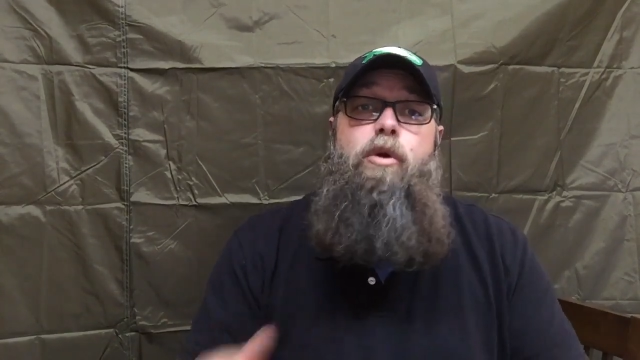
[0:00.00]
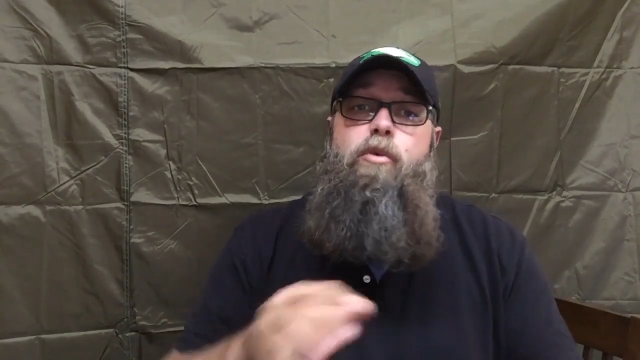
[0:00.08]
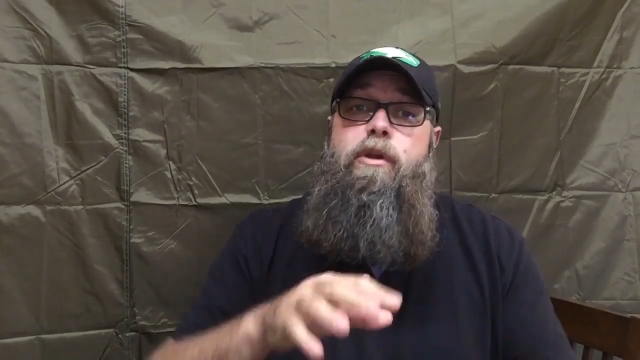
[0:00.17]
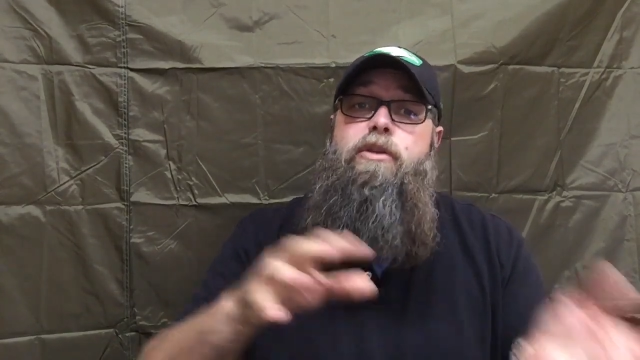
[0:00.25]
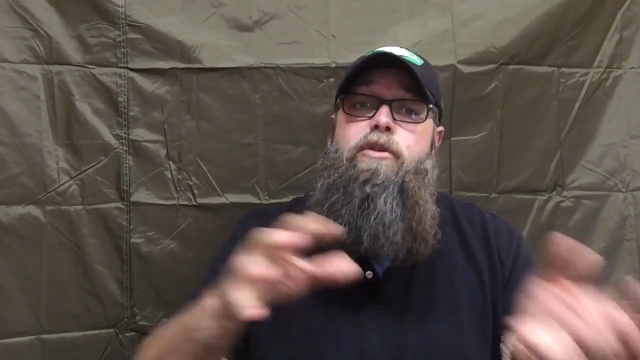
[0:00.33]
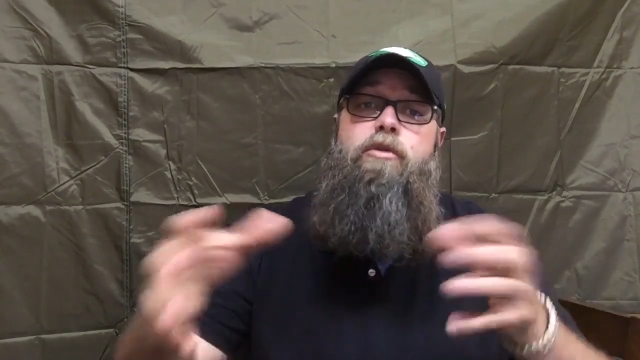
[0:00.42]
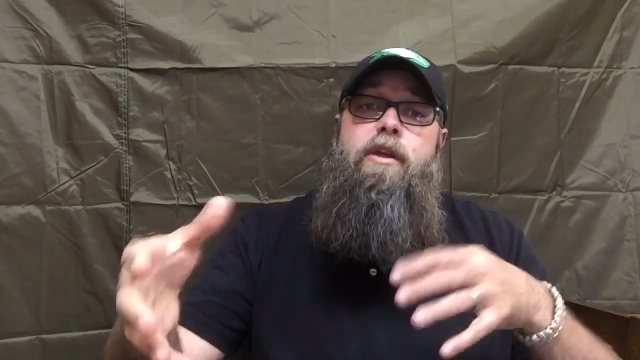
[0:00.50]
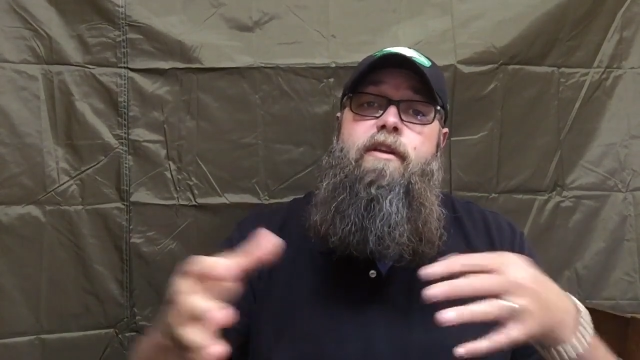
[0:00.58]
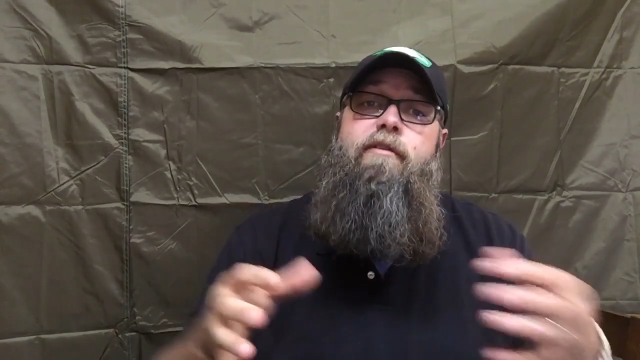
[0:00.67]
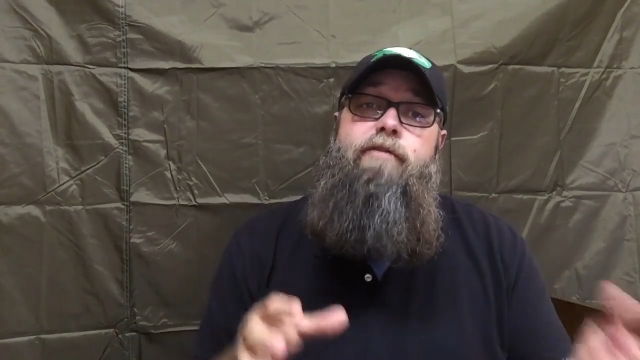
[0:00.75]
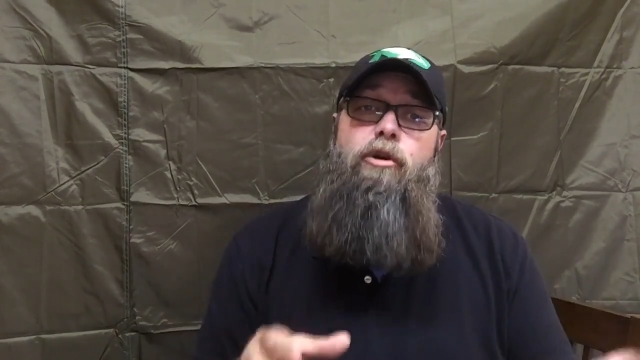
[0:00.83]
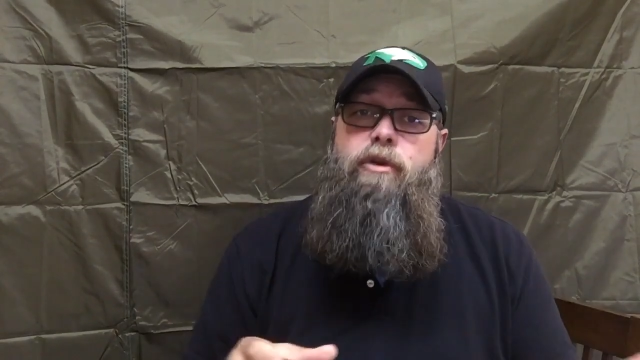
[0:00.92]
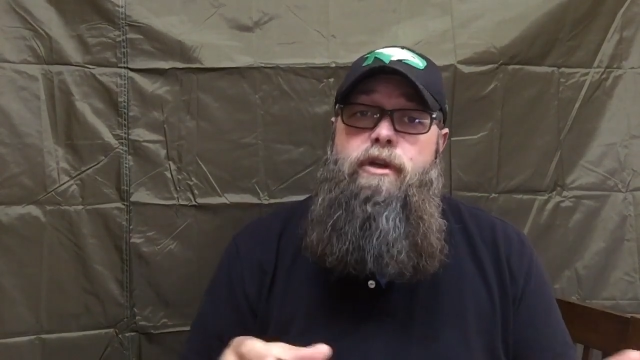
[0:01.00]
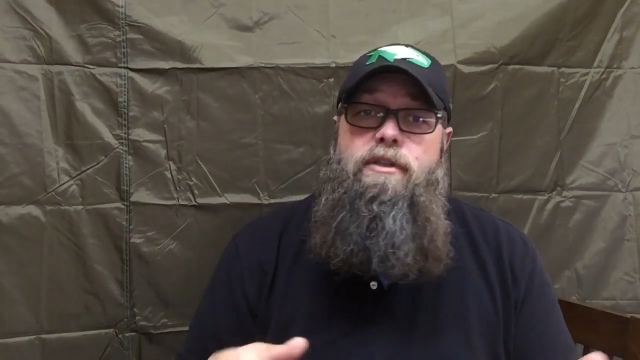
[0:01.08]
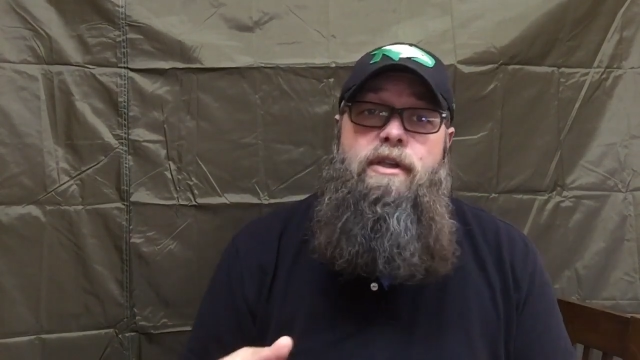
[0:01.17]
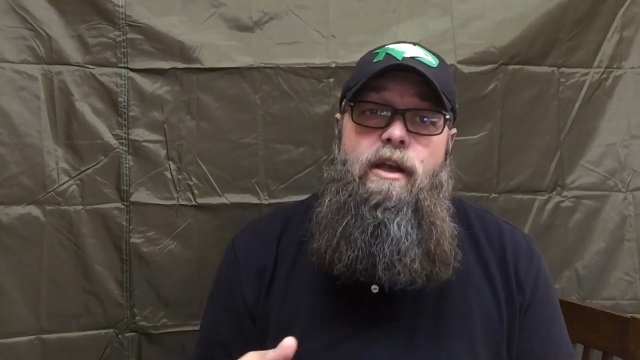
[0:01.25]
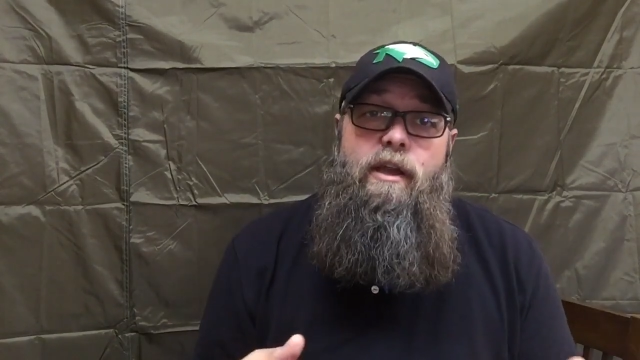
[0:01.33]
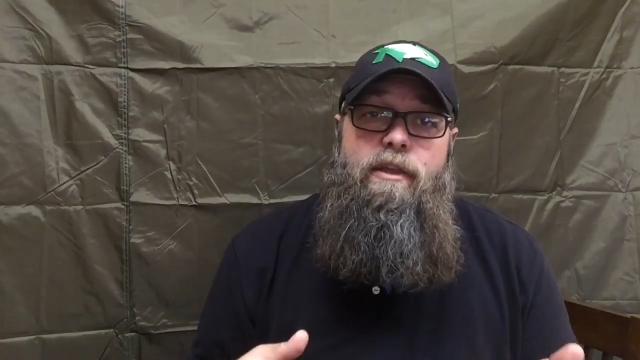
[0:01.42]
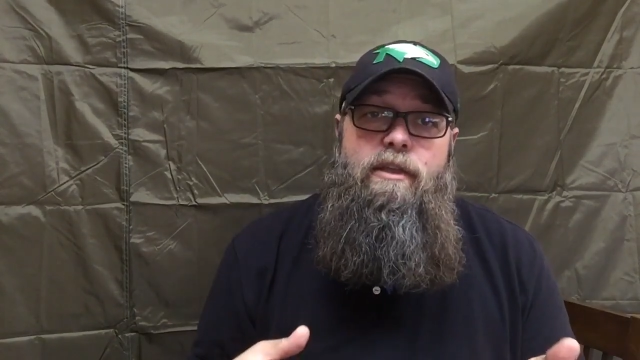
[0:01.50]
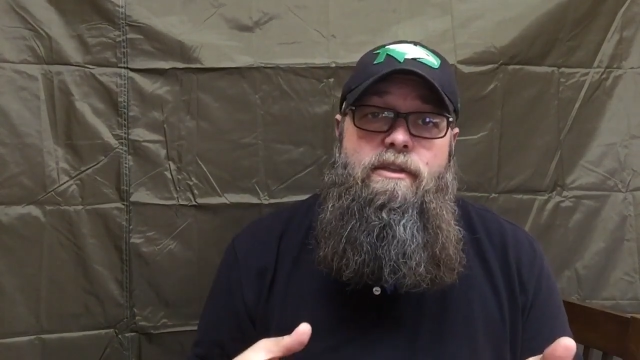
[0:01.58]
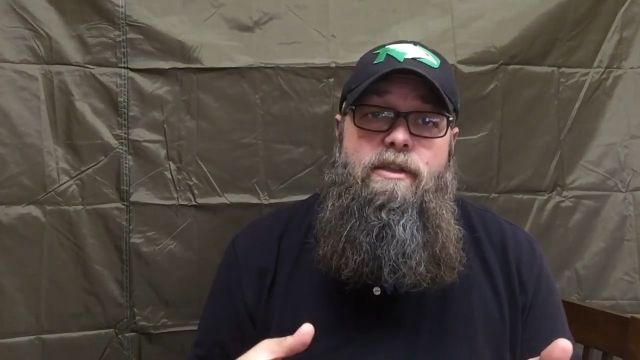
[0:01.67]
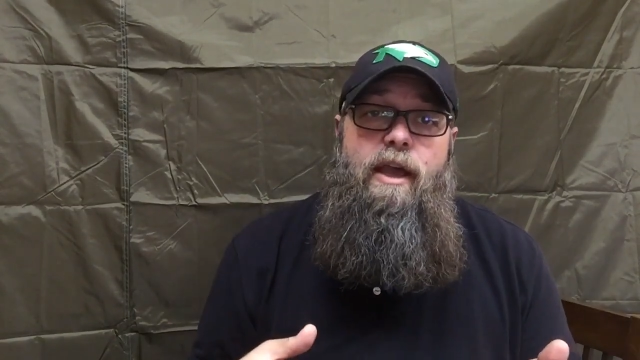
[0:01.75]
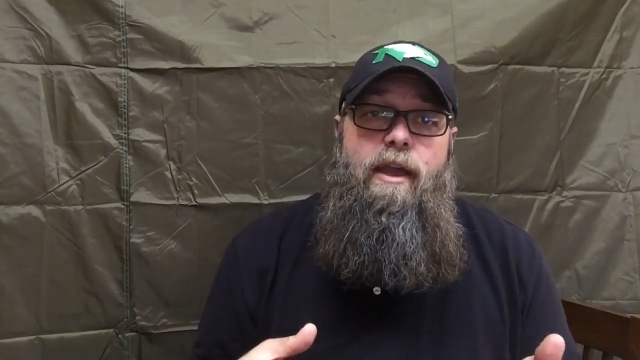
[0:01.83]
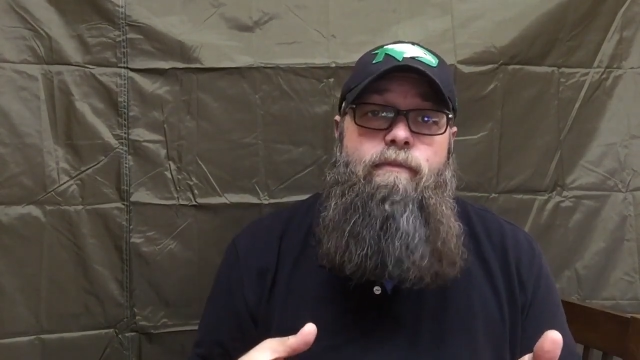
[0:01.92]
What we do need to focus in on
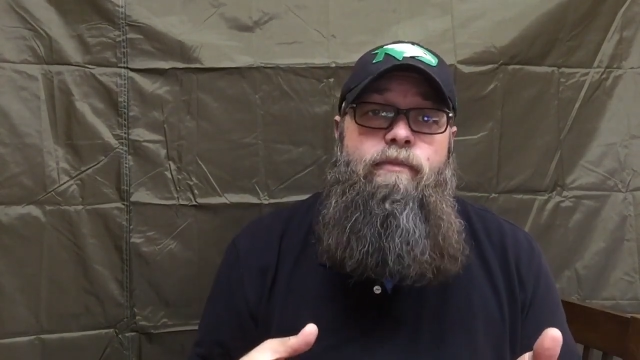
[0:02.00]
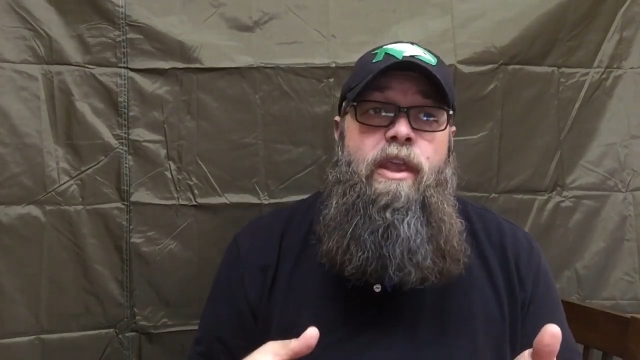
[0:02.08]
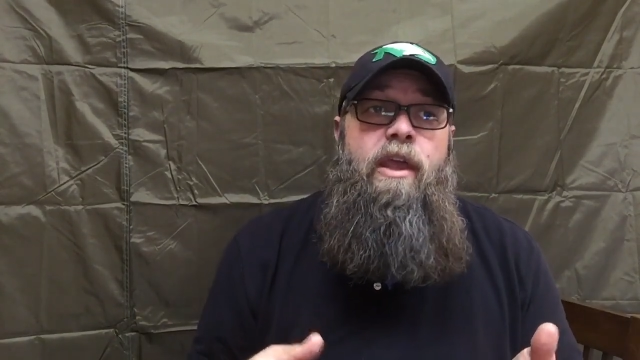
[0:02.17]
this time